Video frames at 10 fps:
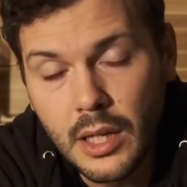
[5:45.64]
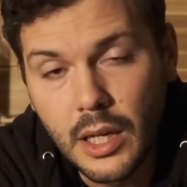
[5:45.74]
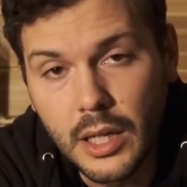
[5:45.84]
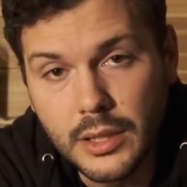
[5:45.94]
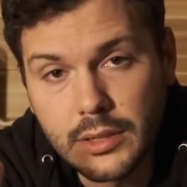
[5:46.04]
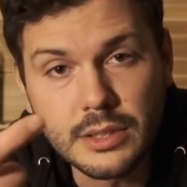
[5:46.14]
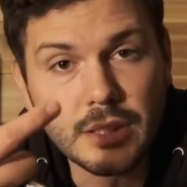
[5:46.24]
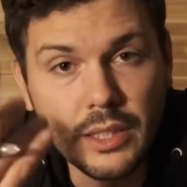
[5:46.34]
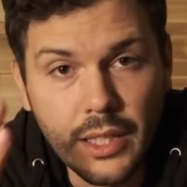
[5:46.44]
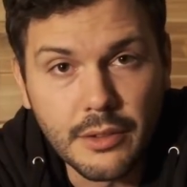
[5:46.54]
to
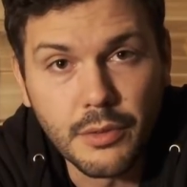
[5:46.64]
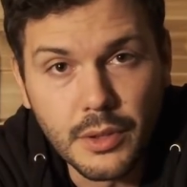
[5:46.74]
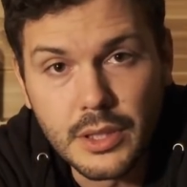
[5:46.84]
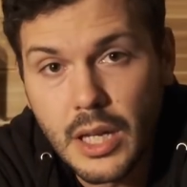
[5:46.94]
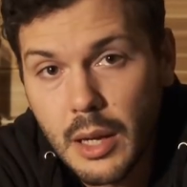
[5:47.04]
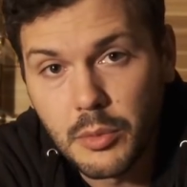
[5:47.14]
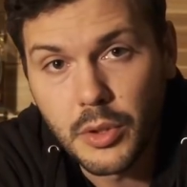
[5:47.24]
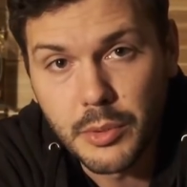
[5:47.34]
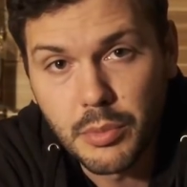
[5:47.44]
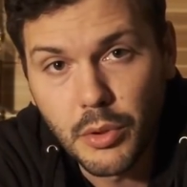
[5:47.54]
select for the Knob
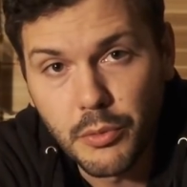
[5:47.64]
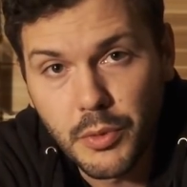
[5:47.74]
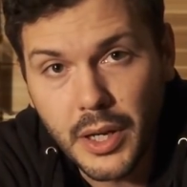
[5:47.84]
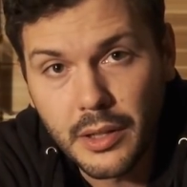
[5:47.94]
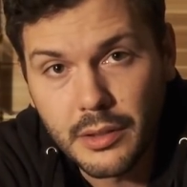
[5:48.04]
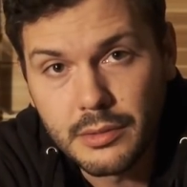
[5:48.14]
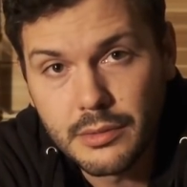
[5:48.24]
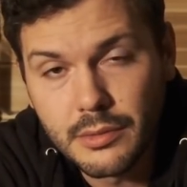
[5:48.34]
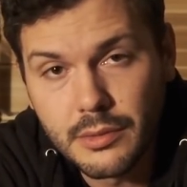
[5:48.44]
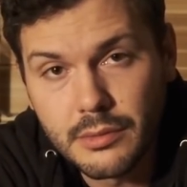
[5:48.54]
Creek profile.
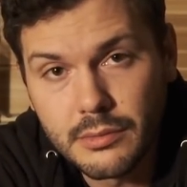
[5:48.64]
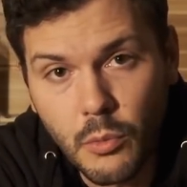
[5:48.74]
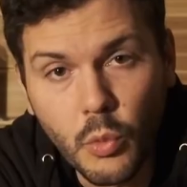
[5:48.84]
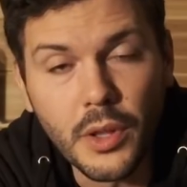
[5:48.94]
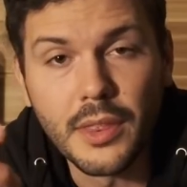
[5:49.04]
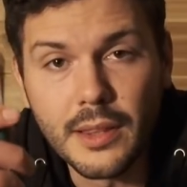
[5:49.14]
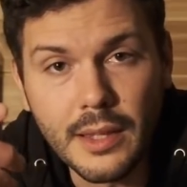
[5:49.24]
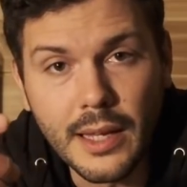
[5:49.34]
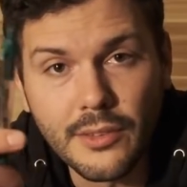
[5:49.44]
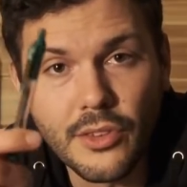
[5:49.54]
Within
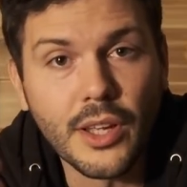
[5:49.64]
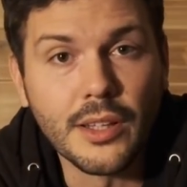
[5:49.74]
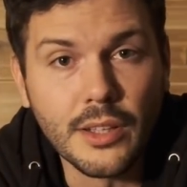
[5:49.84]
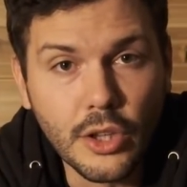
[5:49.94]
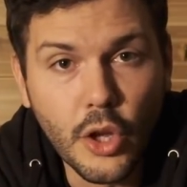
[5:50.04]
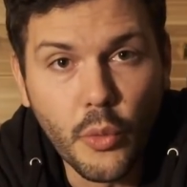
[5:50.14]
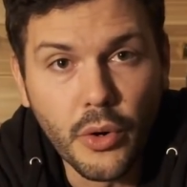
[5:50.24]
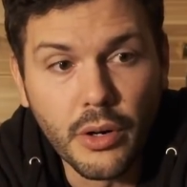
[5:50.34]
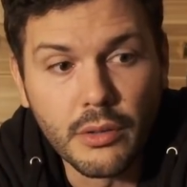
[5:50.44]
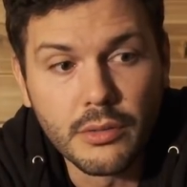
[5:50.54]
that slightly
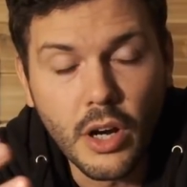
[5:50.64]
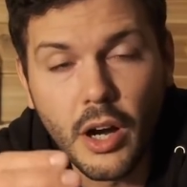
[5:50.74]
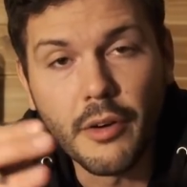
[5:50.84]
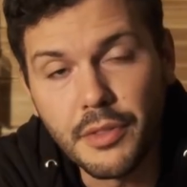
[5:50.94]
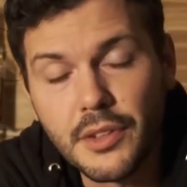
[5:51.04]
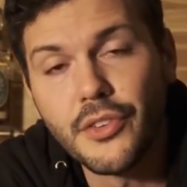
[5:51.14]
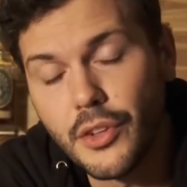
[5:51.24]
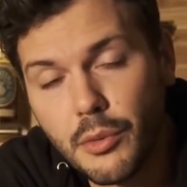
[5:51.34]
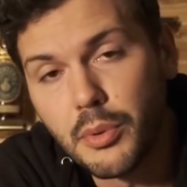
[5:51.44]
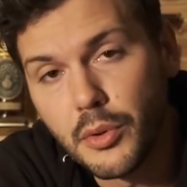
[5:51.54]
lower off the
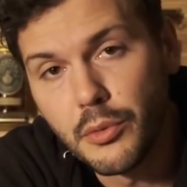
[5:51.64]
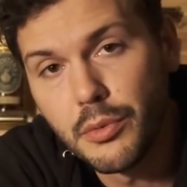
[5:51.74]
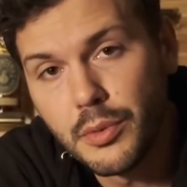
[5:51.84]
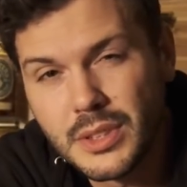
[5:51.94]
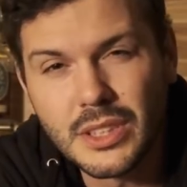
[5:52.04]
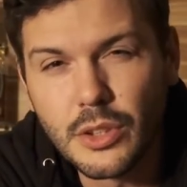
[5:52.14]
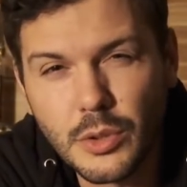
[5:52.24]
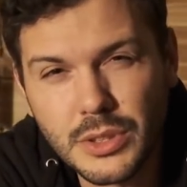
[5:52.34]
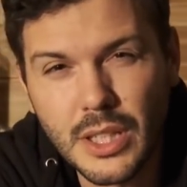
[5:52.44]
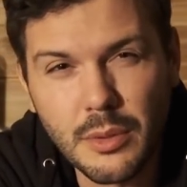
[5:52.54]
still proof. It still
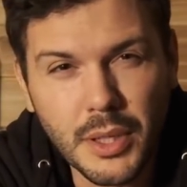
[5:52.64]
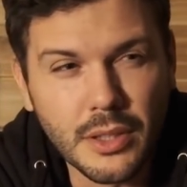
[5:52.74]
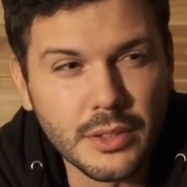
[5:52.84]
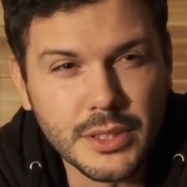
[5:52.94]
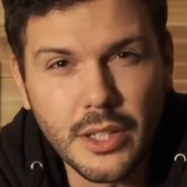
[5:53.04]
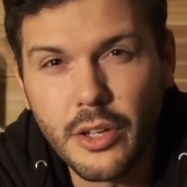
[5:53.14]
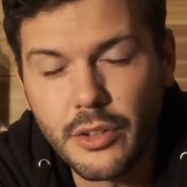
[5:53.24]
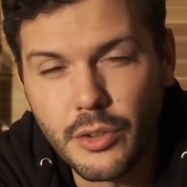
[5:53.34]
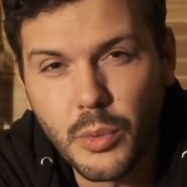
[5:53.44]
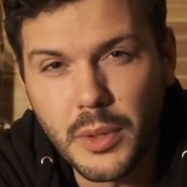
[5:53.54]
goes into the barrels at
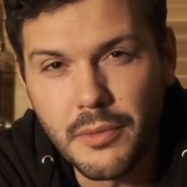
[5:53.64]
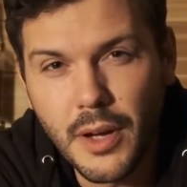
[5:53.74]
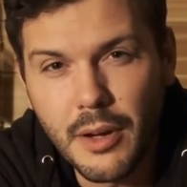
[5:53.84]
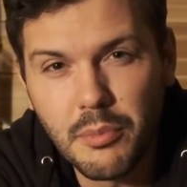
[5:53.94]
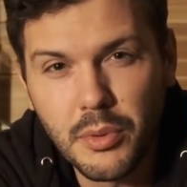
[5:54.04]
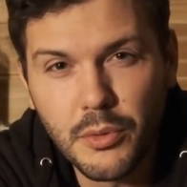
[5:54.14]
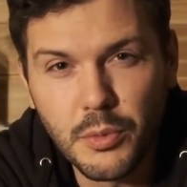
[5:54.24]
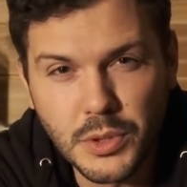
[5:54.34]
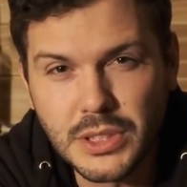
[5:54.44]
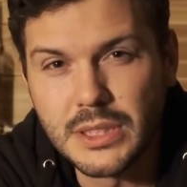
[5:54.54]
125 proof,
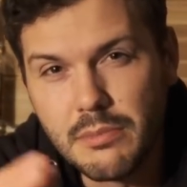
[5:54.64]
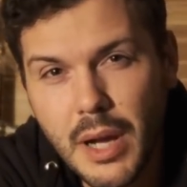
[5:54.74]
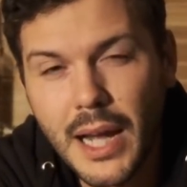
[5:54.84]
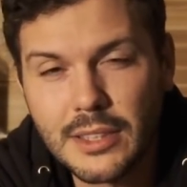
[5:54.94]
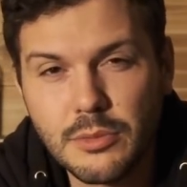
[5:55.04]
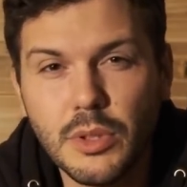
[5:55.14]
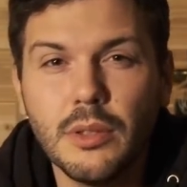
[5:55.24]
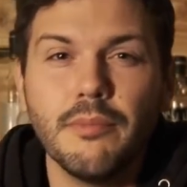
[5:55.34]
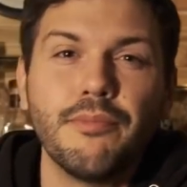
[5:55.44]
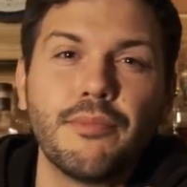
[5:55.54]
which is the
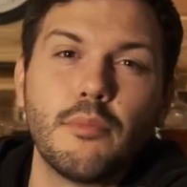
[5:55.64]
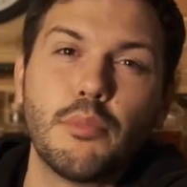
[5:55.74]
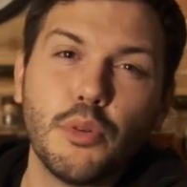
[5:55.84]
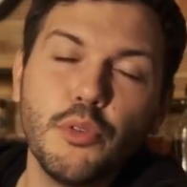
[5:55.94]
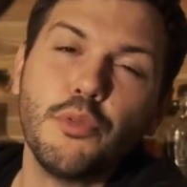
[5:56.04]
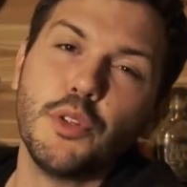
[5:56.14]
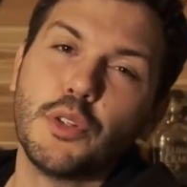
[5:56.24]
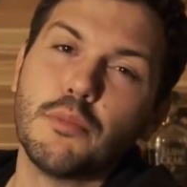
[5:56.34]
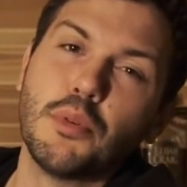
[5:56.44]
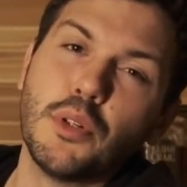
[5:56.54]
maximum proof you
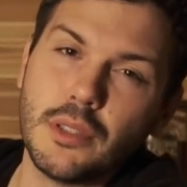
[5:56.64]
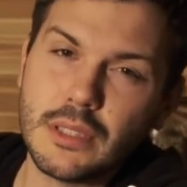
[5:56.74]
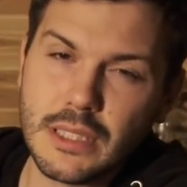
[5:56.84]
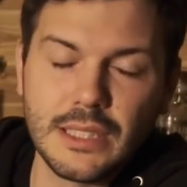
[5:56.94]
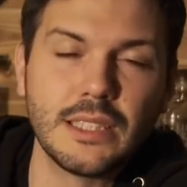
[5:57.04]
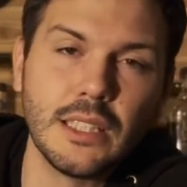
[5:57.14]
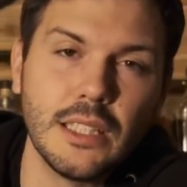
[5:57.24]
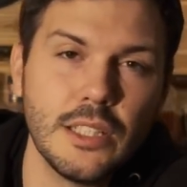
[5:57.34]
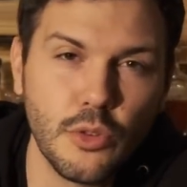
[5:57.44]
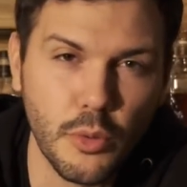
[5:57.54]
can put distillate
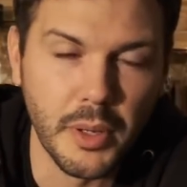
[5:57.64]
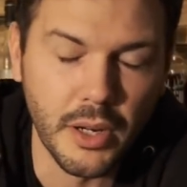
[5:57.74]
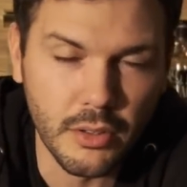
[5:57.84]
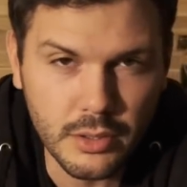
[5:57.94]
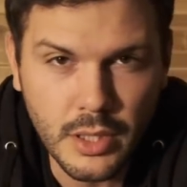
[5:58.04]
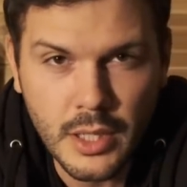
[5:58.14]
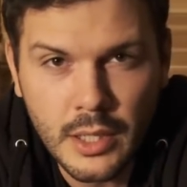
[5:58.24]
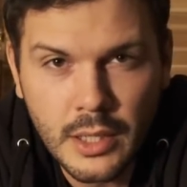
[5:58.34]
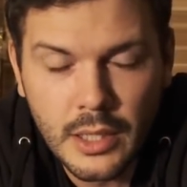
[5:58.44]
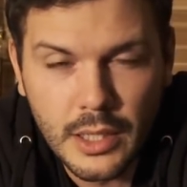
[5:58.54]
into a barrel
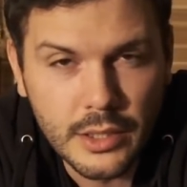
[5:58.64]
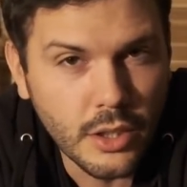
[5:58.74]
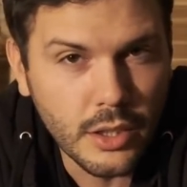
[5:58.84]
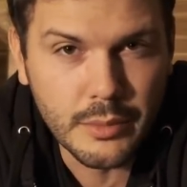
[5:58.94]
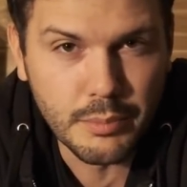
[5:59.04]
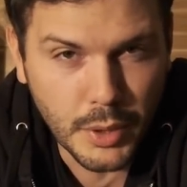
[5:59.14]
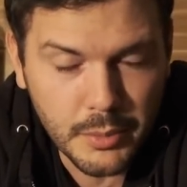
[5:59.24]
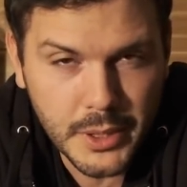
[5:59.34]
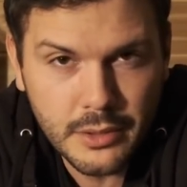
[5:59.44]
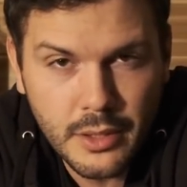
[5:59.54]
and call it
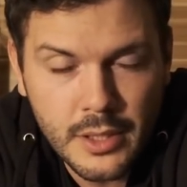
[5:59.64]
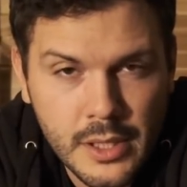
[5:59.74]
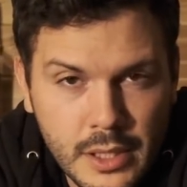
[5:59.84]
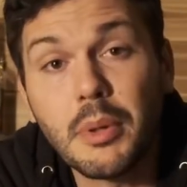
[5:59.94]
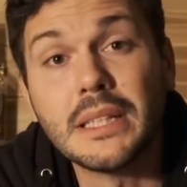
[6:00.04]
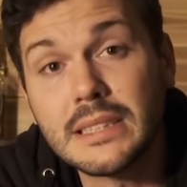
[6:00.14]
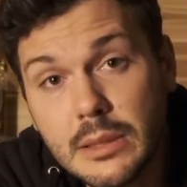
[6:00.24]
bourbon. But it